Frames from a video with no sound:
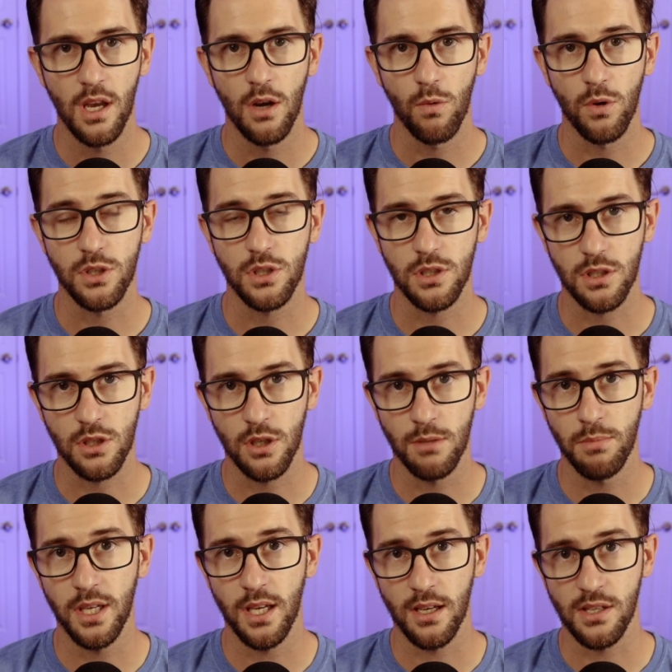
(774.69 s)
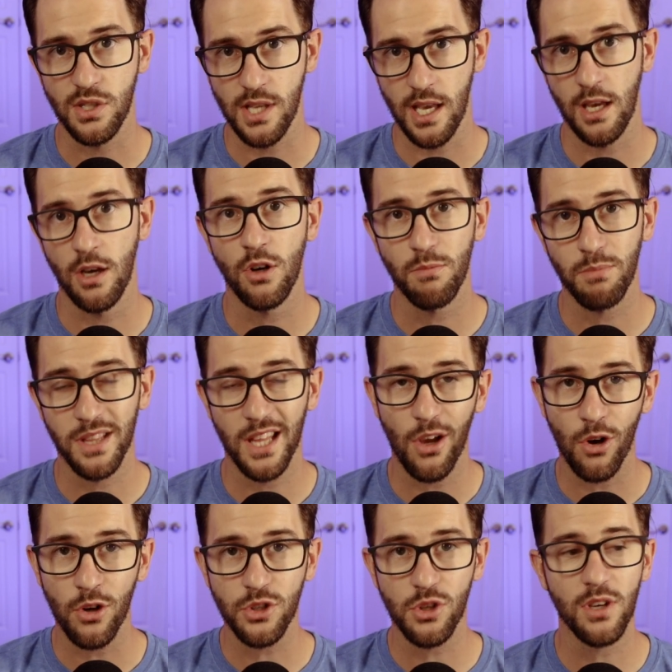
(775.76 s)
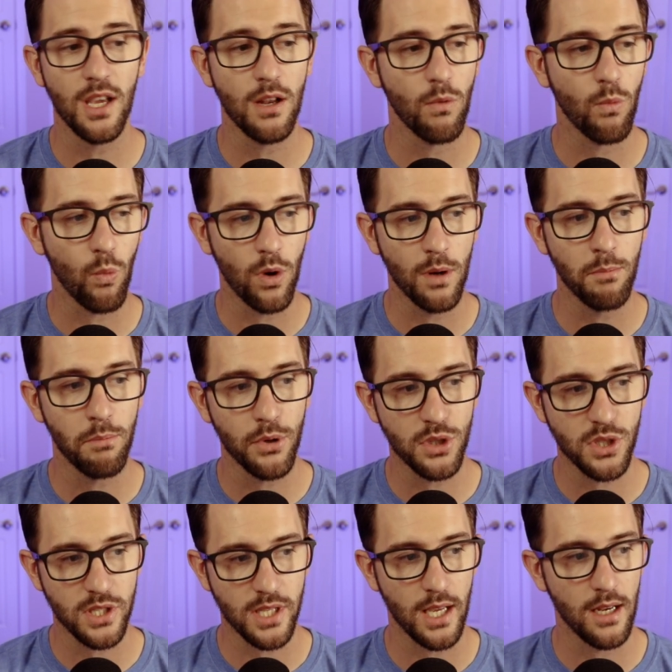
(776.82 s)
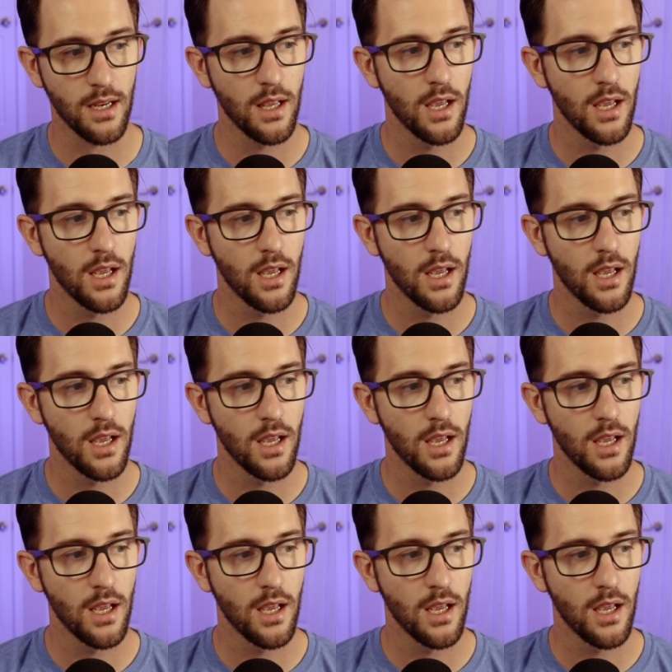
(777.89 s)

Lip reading: which could be a sale, but they also get 1%